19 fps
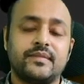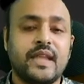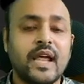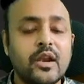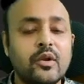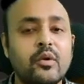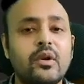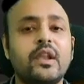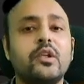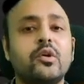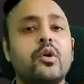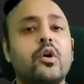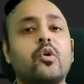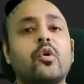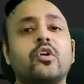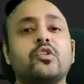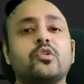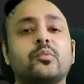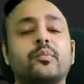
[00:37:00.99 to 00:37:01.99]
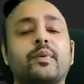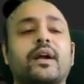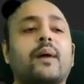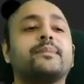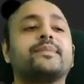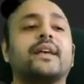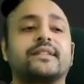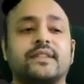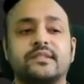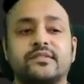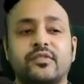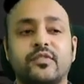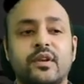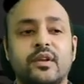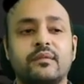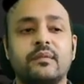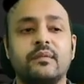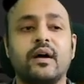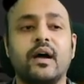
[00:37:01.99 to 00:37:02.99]
Then only you are going to become a successful
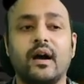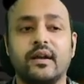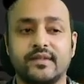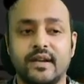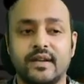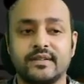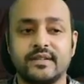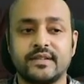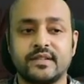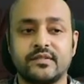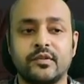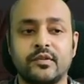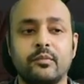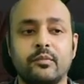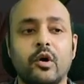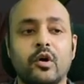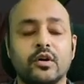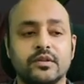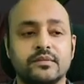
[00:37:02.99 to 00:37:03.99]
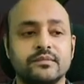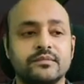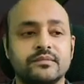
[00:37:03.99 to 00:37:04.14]
blogger.